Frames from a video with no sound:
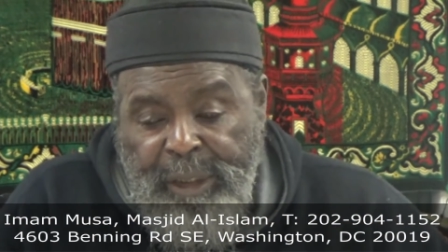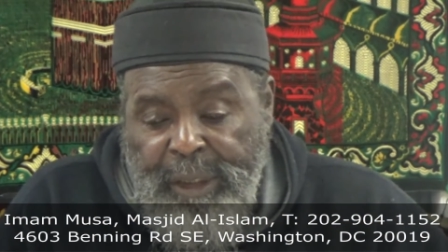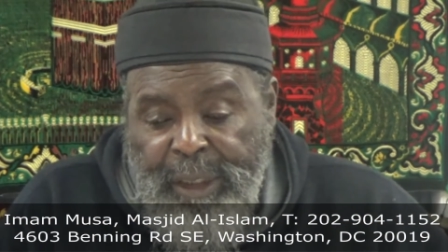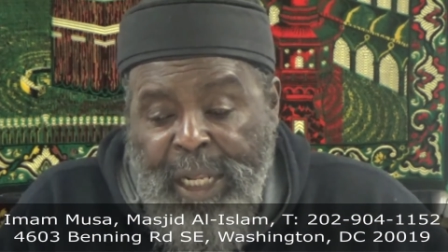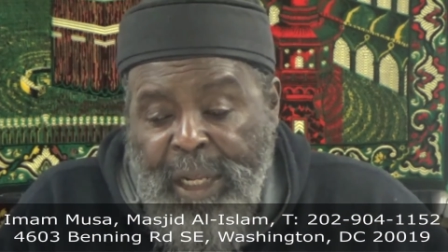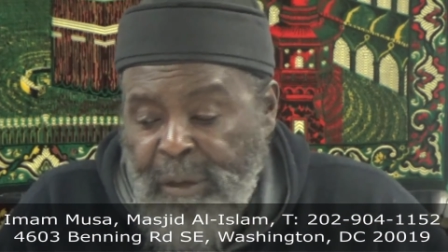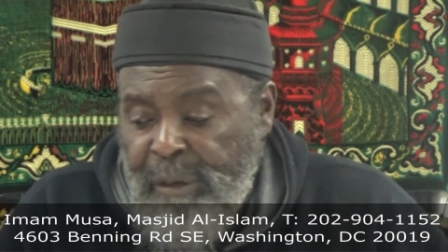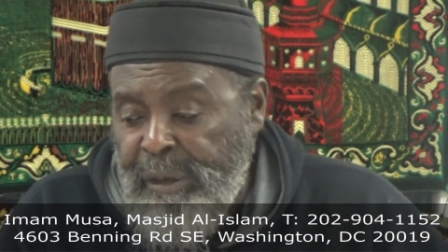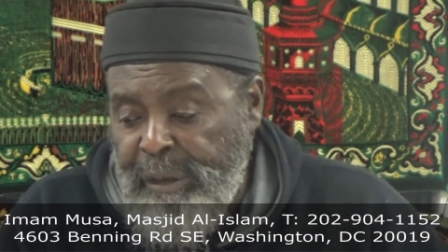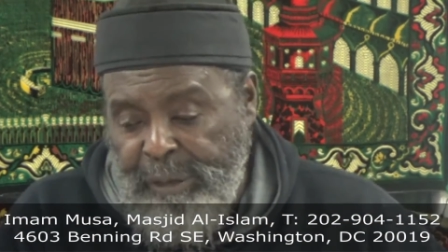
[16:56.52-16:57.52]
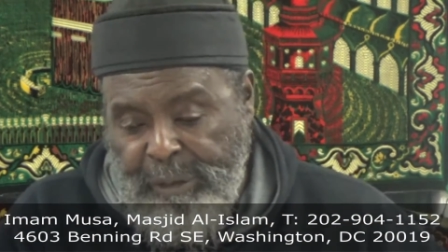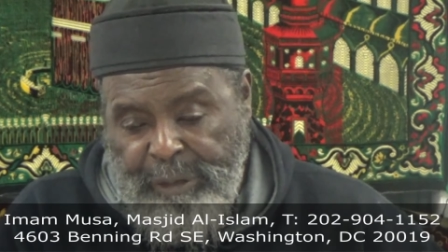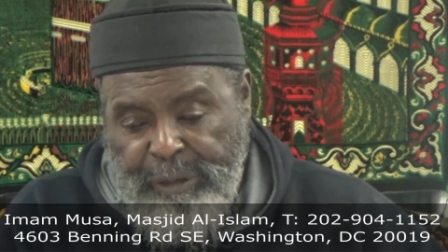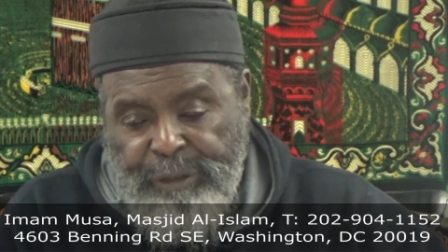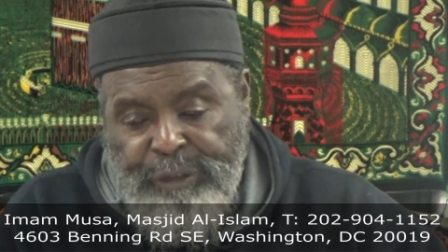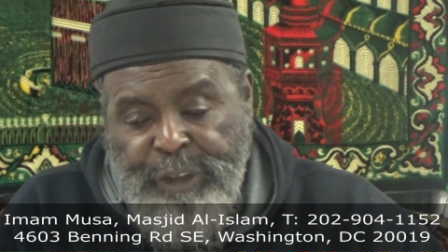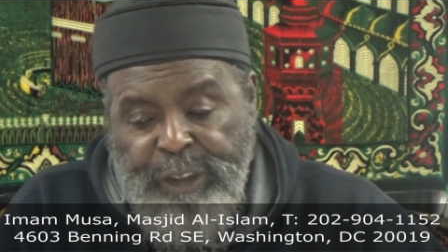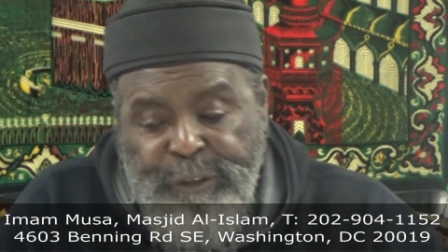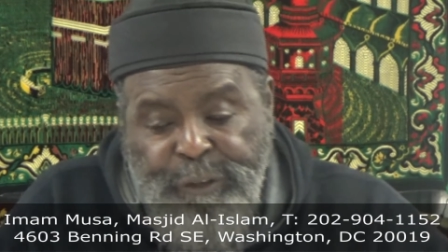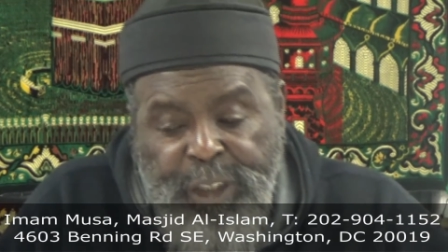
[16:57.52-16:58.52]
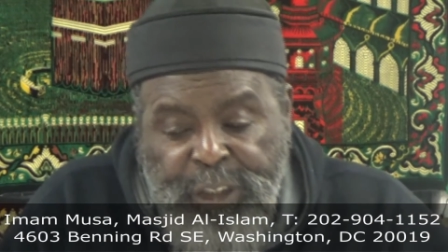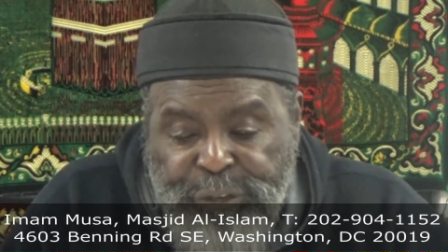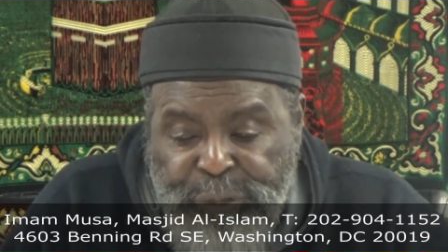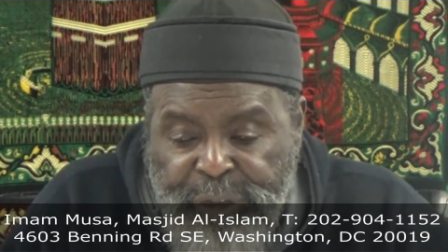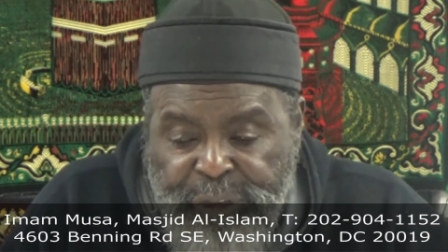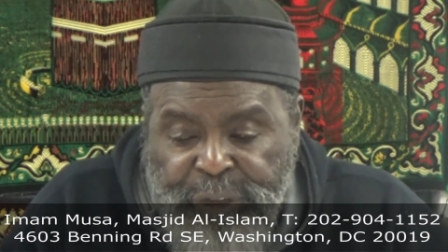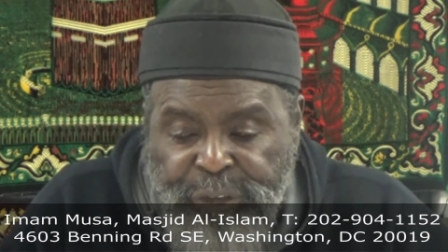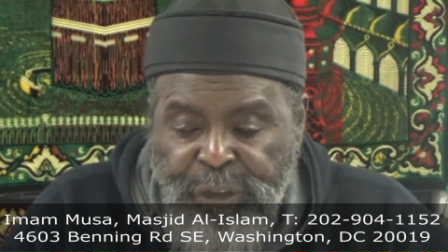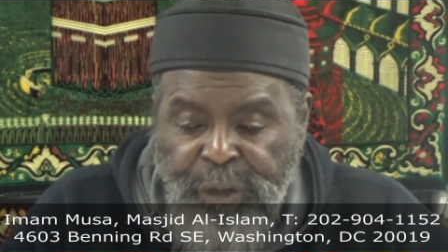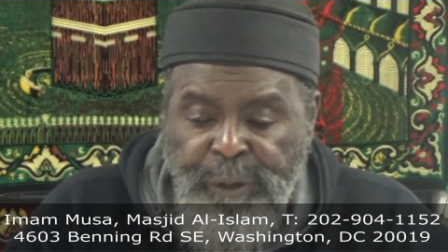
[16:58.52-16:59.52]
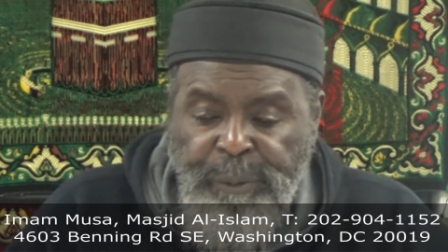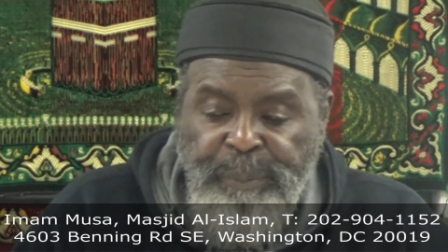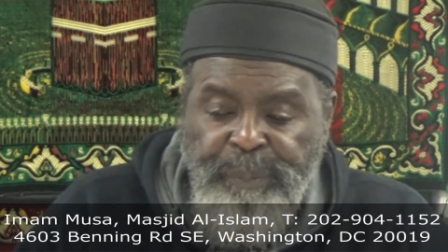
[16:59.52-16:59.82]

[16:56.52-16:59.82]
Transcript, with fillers: Now, just for history's concern,